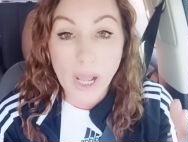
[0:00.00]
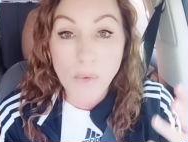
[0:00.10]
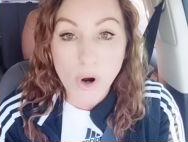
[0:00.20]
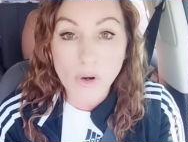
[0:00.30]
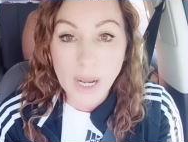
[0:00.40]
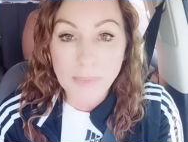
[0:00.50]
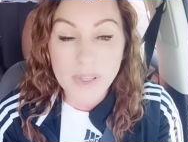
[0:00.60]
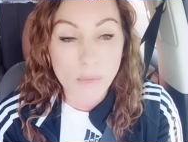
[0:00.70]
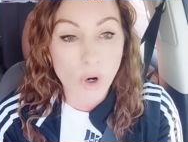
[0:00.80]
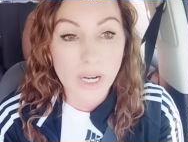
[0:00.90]
so when I
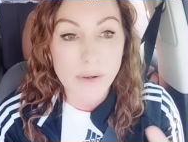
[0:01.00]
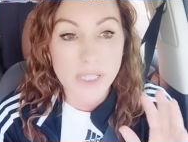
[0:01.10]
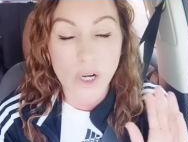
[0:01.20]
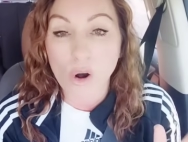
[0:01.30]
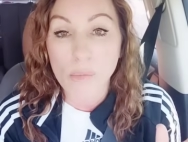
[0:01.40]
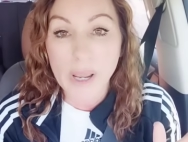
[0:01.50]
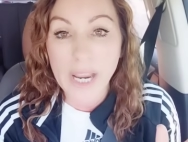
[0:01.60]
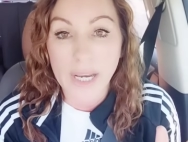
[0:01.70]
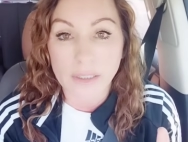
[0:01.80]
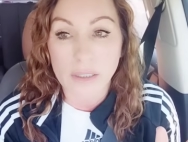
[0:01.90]
woke up in the morning, I was like,
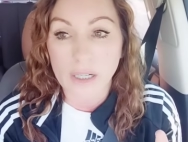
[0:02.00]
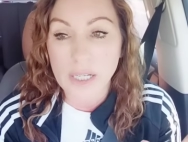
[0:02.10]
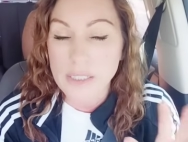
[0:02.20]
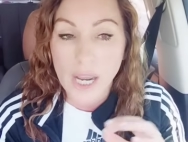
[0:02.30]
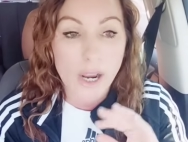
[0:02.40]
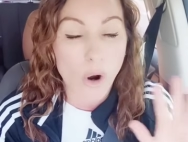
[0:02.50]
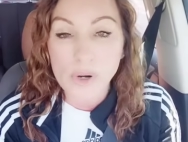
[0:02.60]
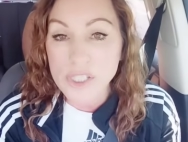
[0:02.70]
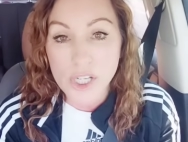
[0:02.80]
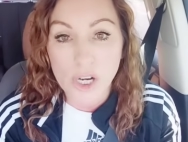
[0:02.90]
oh man, because
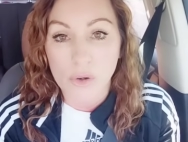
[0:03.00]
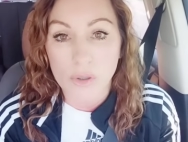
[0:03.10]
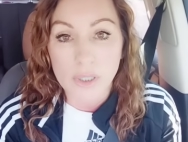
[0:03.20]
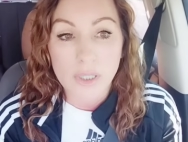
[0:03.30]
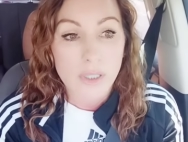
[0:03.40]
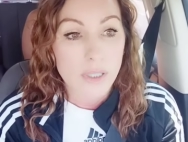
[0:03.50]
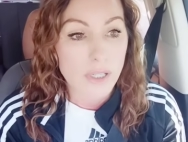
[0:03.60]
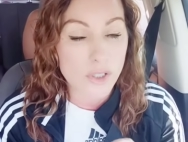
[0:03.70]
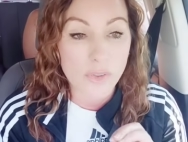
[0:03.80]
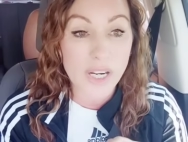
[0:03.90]
I always know.
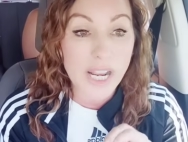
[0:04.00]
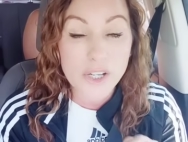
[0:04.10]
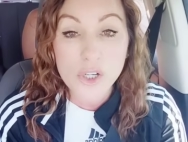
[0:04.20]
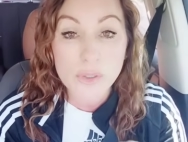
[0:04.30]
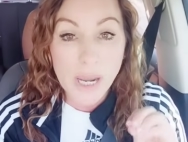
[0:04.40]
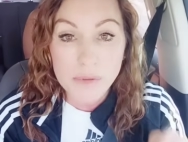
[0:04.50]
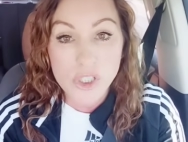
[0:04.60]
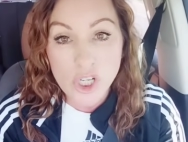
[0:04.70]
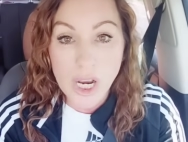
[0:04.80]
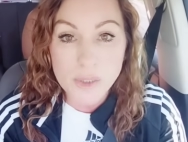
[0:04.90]
So then I knew
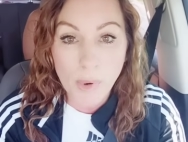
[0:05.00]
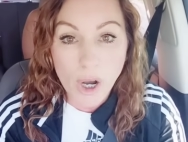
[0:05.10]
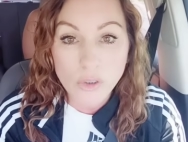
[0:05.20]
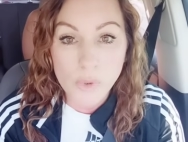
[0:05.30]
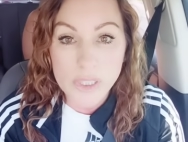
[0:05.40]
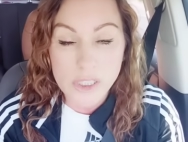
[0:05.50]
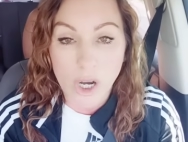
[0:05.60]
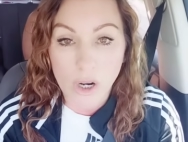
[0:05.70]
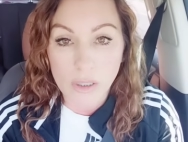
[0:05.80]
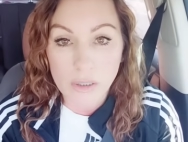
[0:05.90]
that was a Josh
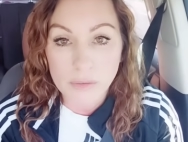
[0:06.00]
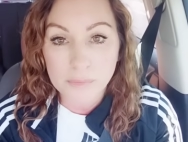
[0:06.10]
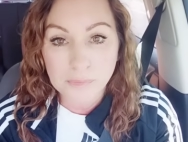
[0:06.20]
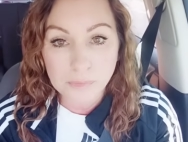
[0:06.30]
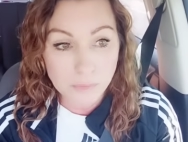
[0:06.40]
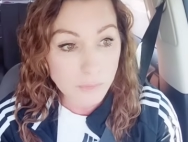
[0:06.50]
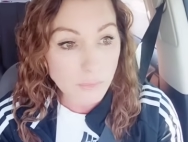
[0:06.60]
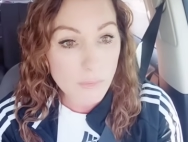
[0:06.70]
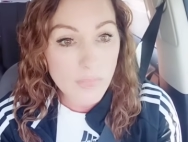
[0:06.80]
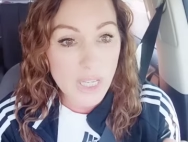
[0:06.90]
Baldwin
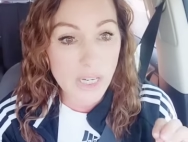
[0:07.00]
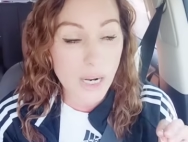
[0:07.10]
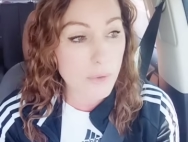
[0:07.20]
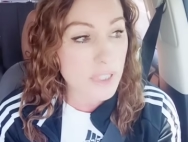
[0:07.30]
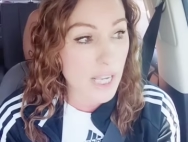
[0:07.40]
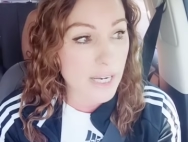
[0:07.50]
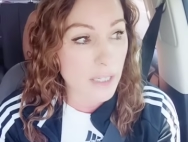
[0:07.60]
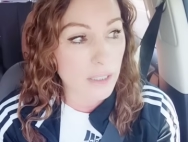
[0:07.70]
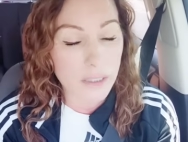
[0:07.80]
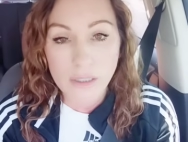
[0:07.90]
song. And I was
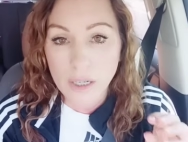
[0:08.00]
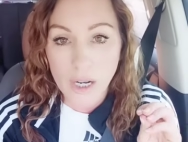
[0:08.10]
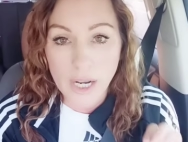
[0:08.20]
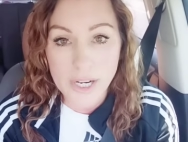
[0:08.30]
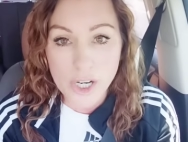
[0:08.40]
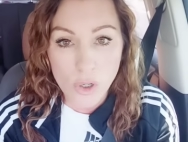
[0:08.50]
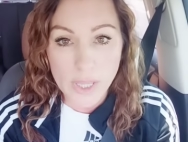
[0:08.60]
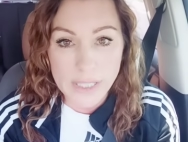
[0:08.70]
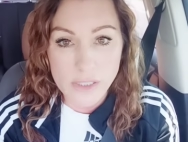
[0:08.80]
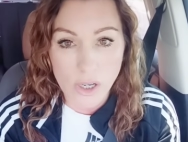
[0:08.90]
like,
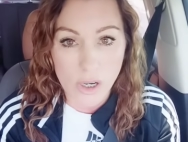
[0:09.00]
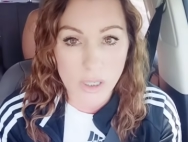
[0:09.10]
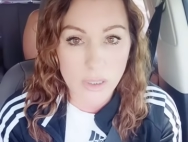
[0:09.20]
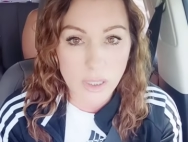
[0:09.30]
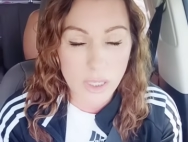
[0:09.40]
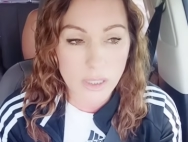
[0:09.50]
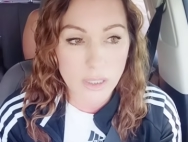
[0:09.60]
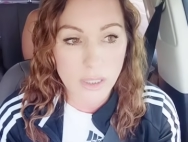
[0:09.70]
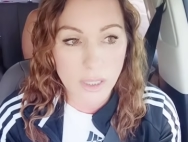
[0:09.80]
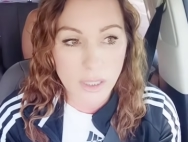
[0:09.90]
I know that song.